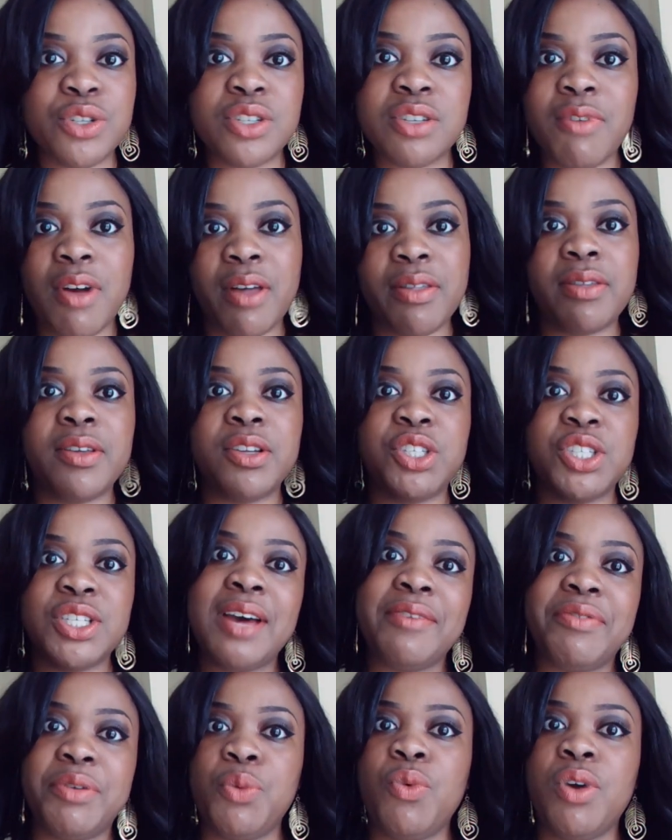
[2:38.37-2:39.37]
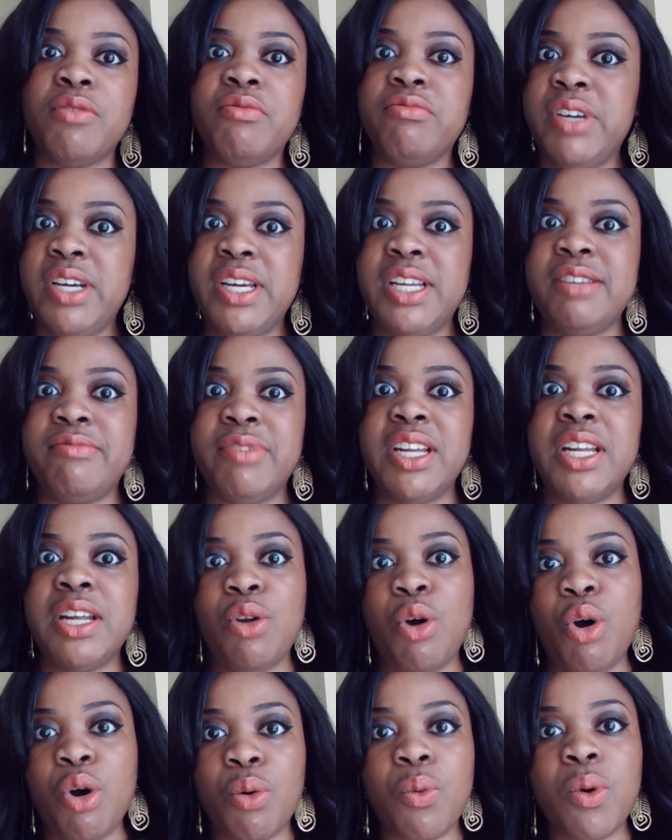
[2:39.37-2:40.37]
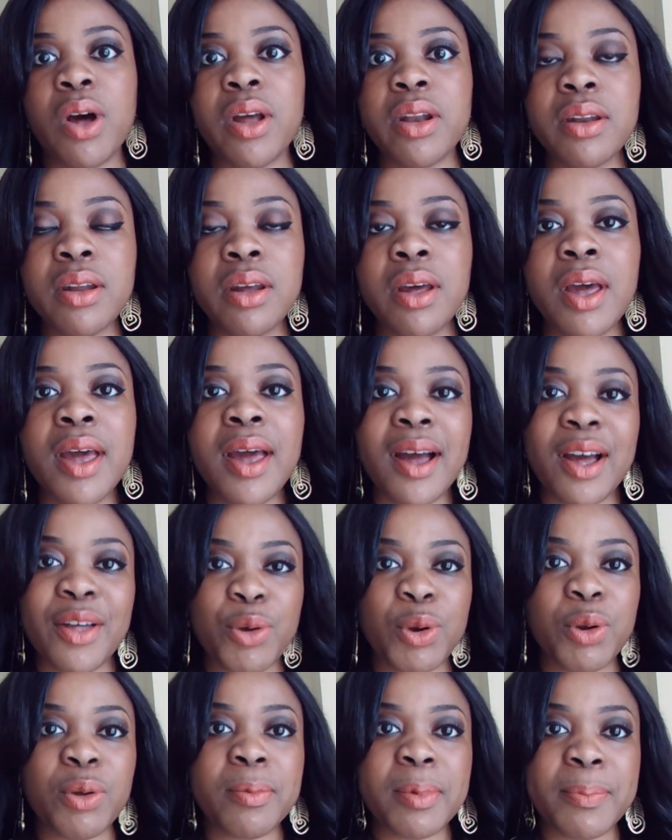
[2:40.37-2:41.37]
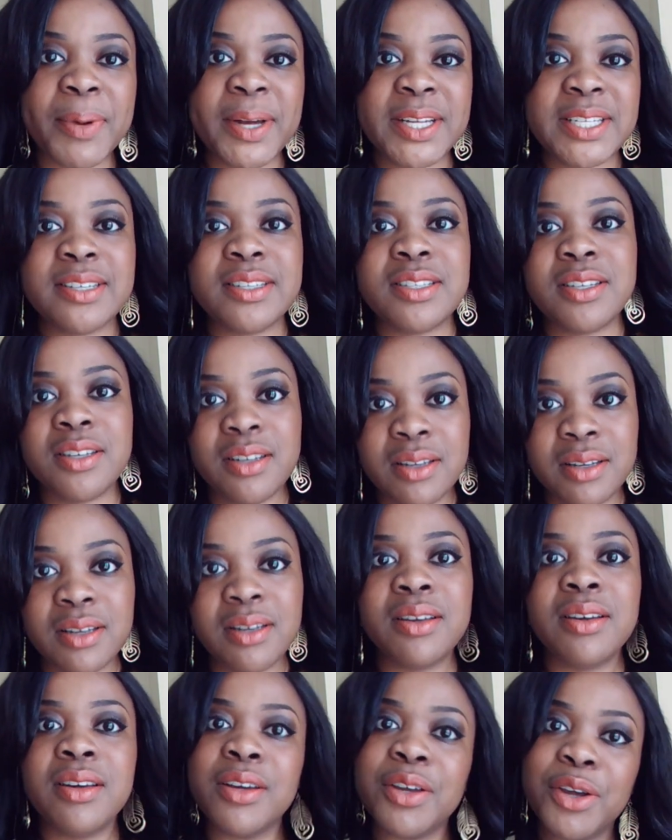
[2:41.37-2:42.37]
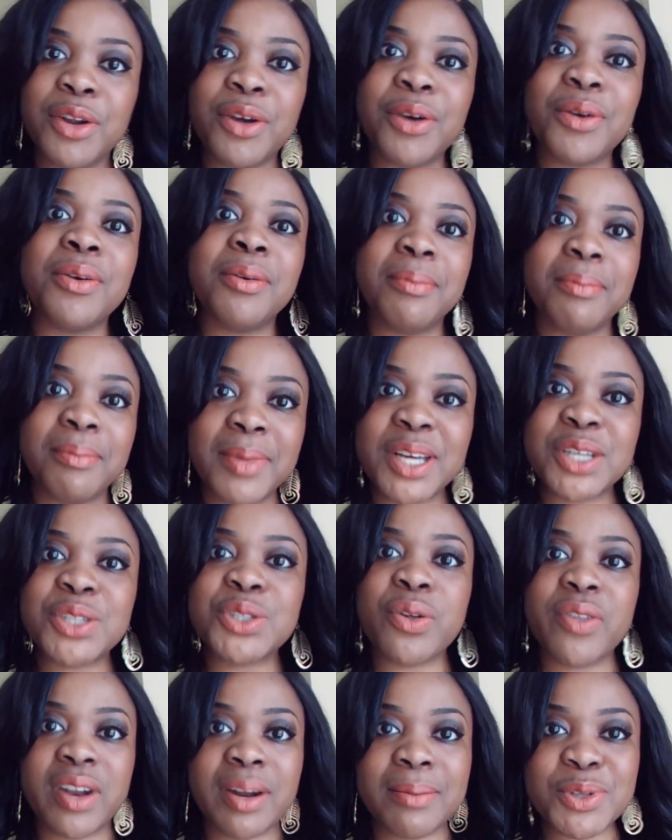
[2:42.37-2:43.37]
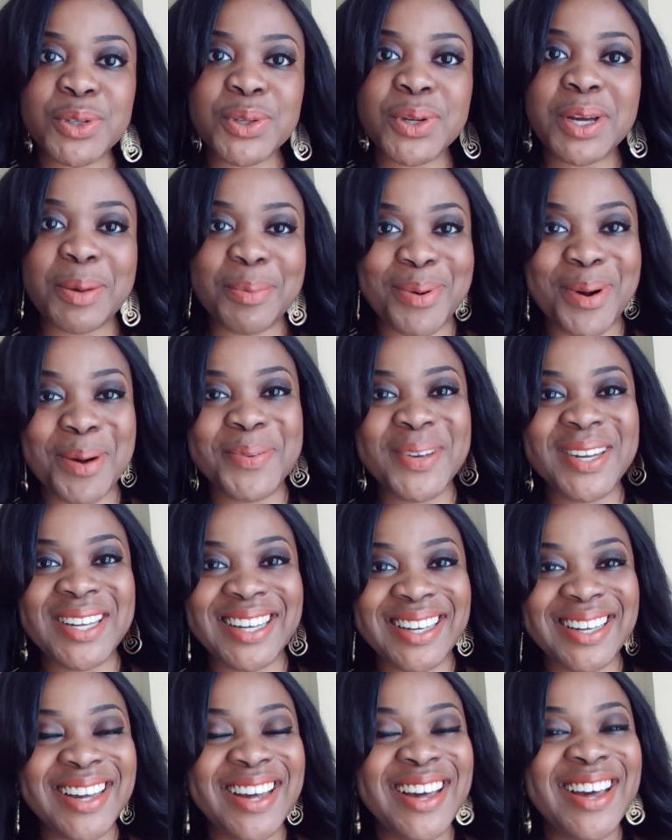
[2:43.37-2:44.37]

So rather than just having one really, really long one, I thought it would be better to, you know, make sure that I'm doing it properly.